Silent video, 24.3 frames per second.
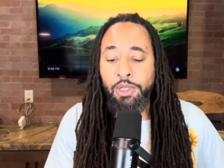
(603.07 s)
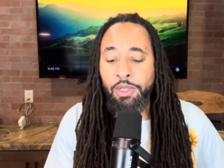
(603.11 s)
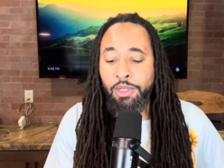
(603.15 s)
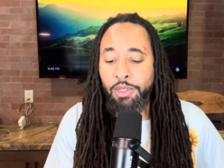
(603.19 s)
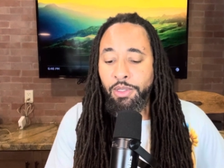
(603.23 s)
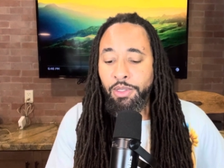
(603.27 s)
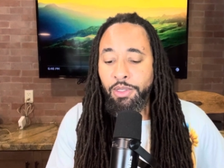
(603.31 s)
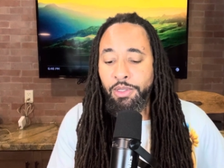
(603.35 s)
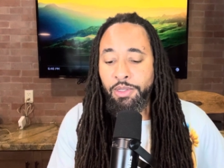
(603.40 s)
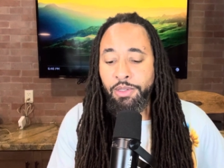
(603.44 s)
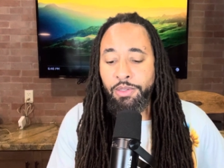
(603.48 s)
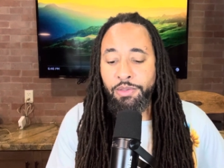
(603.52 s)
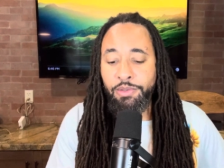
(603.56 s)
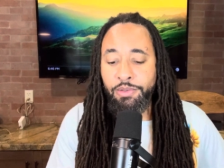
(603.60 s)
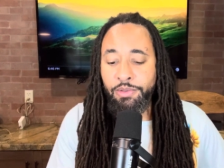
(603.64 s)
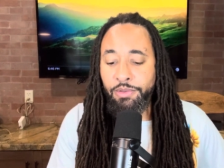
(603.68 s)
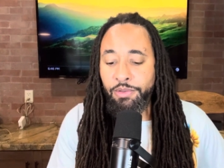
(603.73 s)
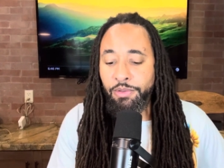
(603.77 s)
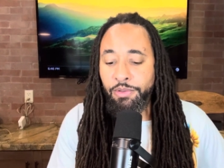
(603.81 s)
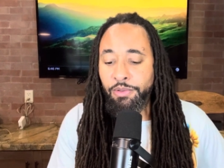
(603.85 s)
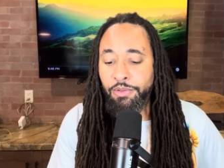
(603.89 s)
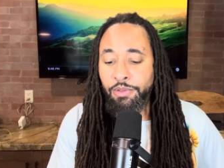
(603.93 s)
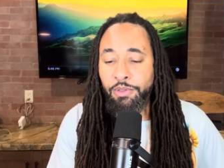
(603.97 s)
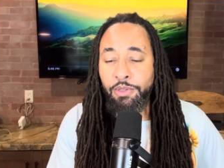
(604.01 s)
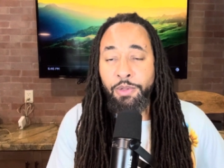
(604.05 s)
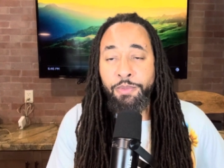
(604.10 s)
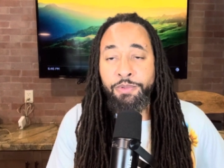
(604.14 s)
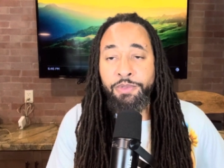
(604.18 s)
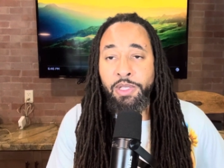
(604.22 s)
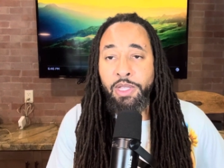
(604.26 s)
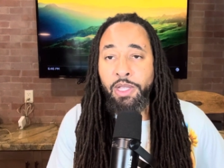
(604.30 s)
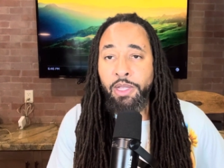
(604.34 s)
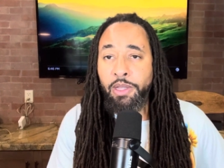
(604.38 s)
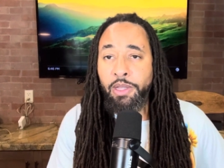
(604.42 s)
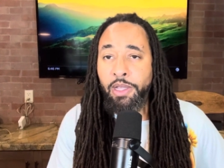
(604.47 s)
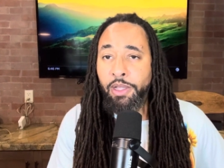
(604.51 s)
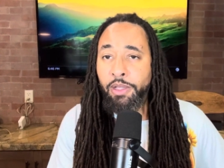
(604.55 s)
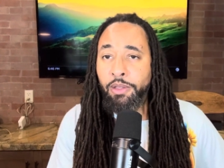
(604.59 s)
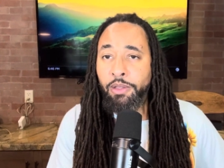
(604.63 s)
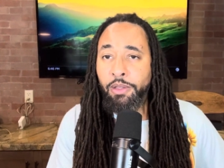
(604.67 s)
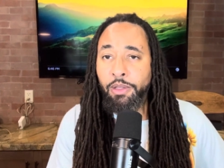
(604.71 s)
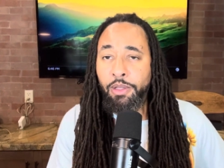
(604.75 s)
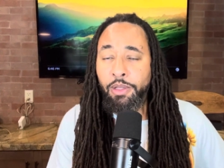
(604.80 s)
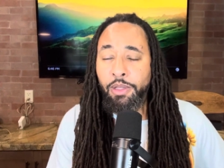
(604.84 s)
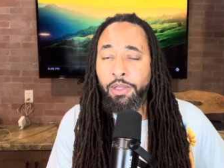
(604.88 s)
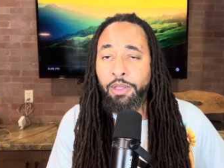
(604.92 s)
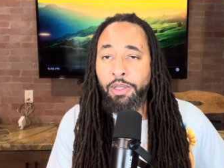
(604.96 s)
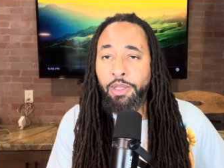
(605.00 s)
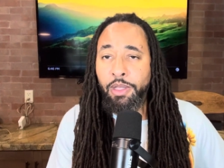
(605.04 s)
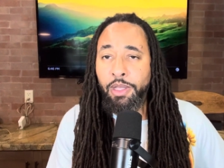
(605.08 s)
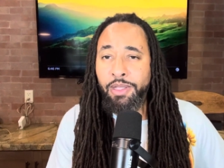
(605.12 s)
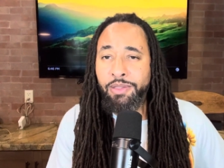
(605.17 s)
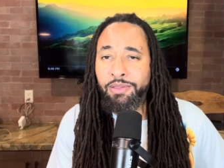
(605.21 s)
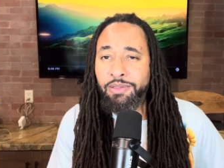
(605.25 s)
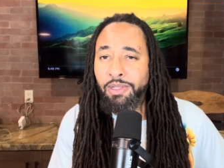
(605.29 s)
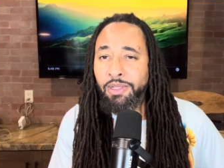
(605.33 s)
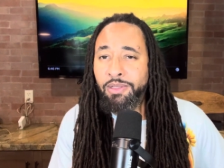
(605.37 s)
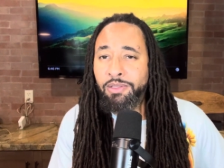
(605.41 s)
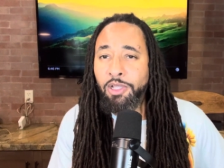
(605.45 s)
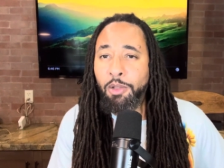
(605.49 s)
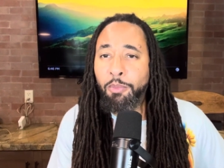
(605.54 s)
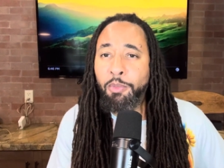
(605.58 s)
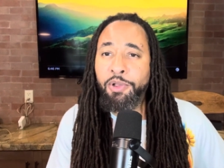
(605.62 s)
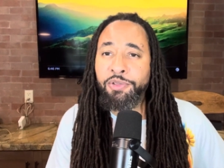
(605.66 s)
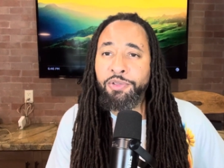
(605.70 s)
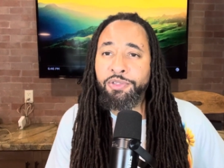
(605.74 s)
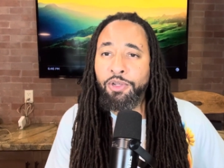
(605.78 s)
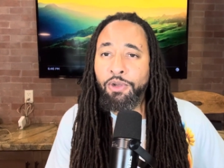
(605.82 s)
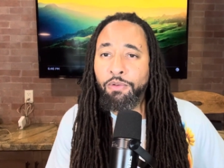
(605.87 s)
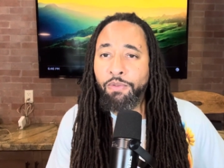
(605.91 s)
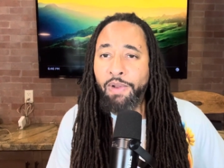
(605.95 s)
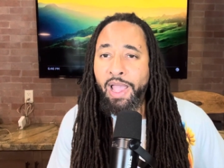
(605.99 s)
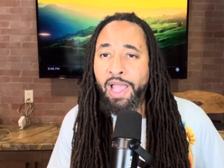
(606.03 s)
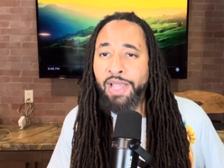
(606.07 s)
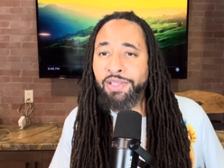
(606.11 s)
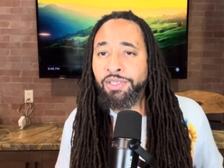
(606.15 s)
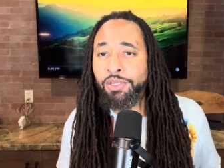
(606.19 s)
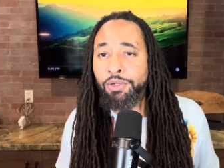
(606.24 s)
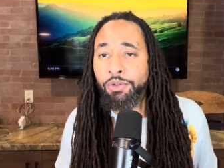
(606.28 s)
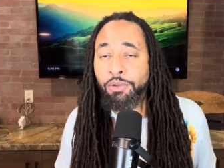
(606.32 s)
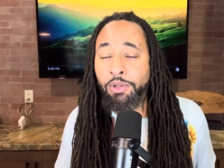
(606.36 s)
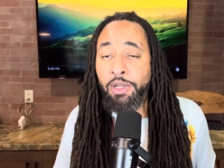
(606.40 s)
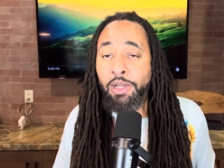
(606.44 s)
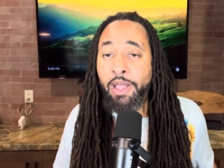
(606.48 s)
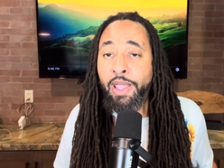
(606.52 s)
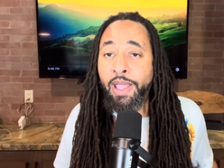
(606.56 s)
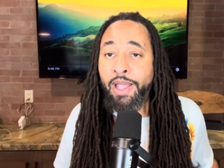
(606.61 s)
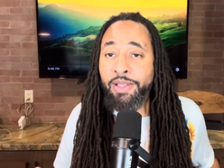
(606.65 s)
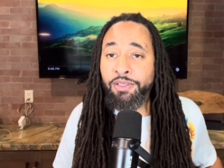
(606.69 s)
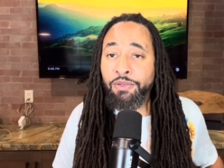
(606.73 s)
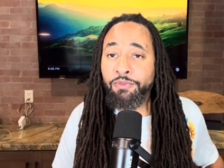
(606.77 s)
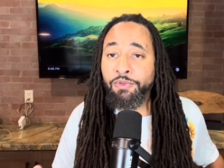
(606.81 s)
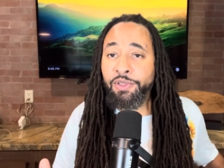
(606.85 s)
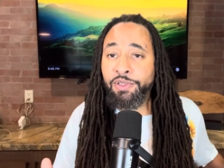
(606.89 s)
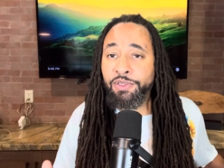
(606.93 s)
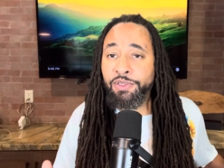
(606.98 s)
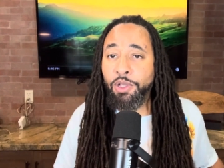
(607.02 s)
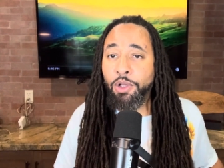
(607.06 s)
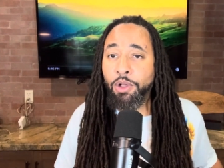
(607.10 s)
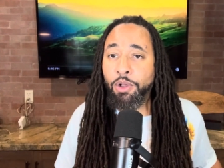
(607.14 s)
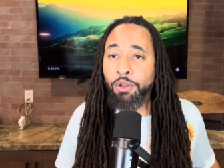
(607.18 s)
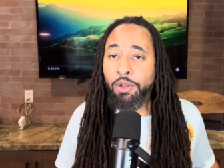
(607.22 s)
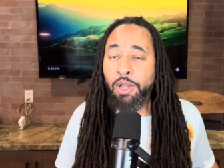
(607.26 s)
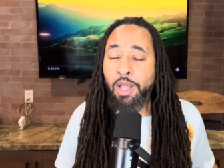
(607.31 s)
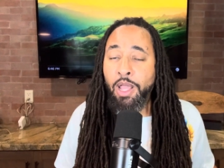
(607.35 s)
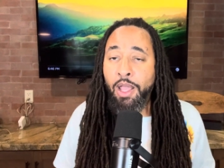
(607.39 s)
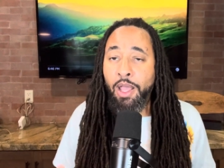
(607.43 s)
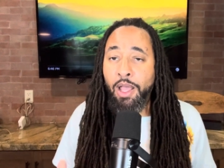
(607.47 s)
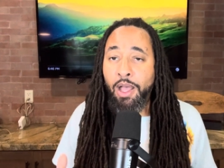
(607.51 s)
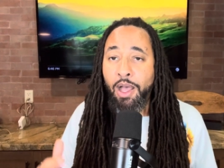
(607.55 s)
he's you know what I'm saying. Like it's it's almost irrational, and as a result,